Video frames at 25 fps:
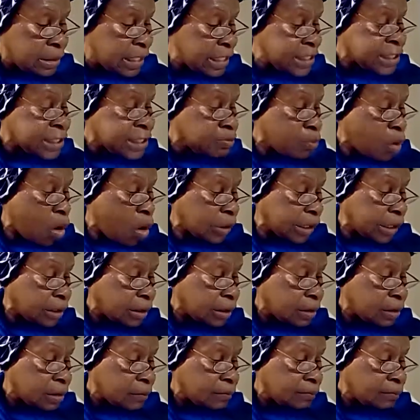morning.
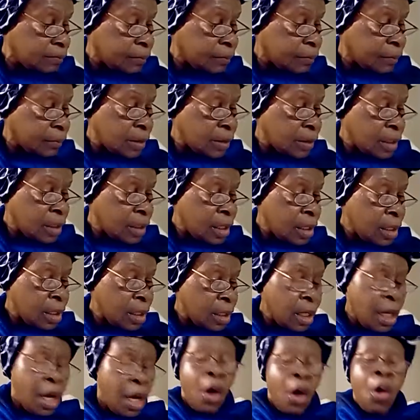
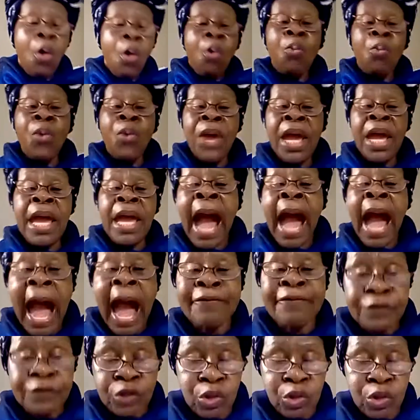We have
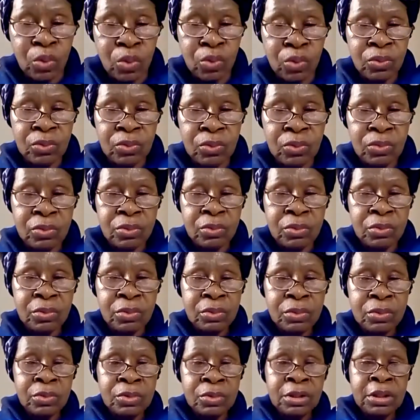to
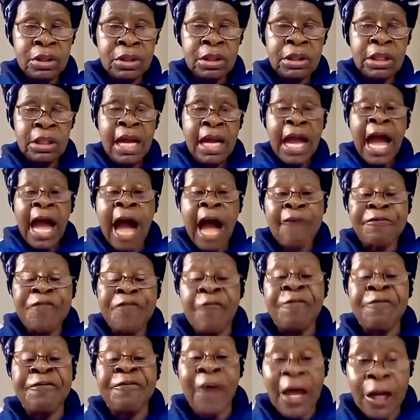have a
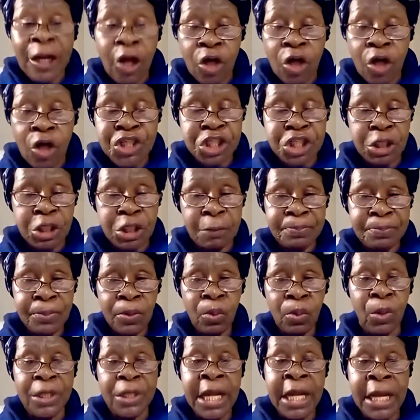fellowship
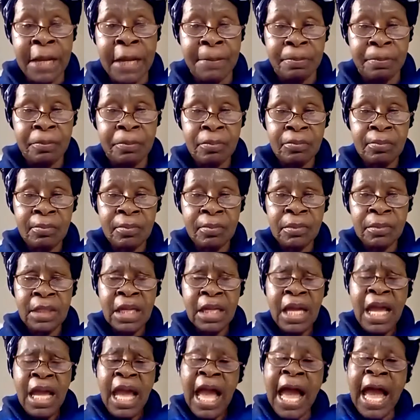with him,
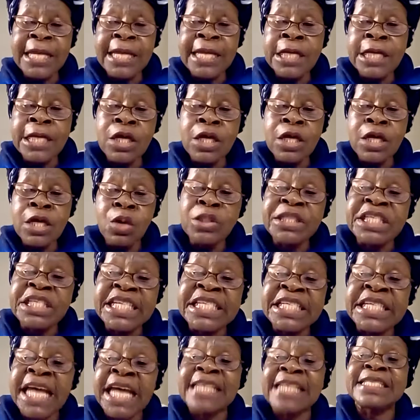and he will teach
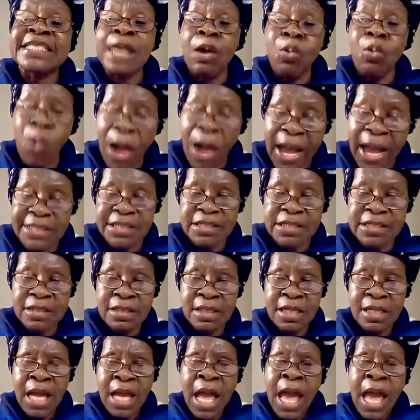us the word.
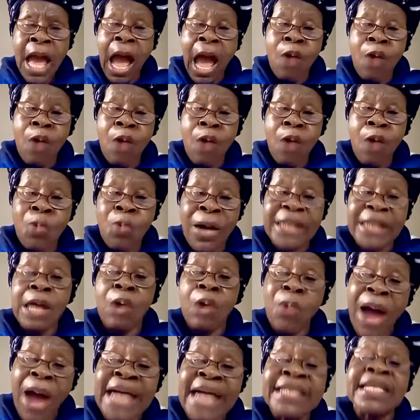And when the
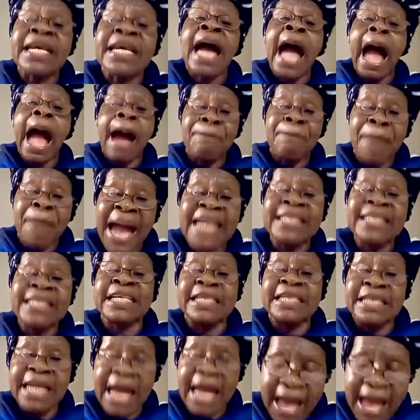word abides
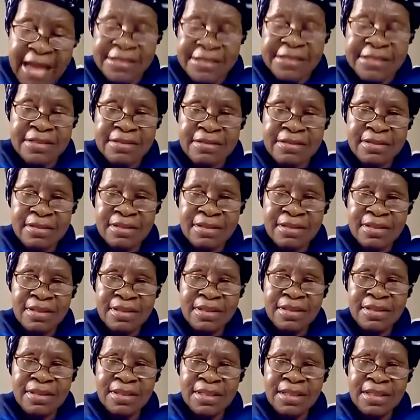in us,
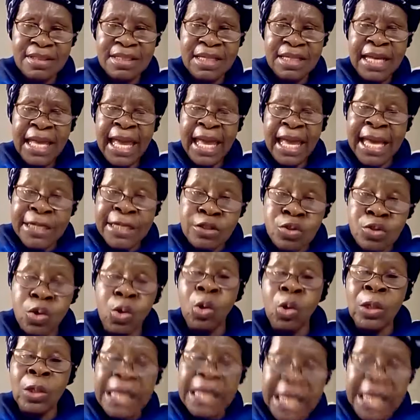it
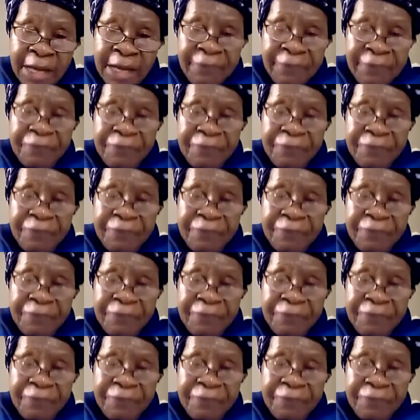will live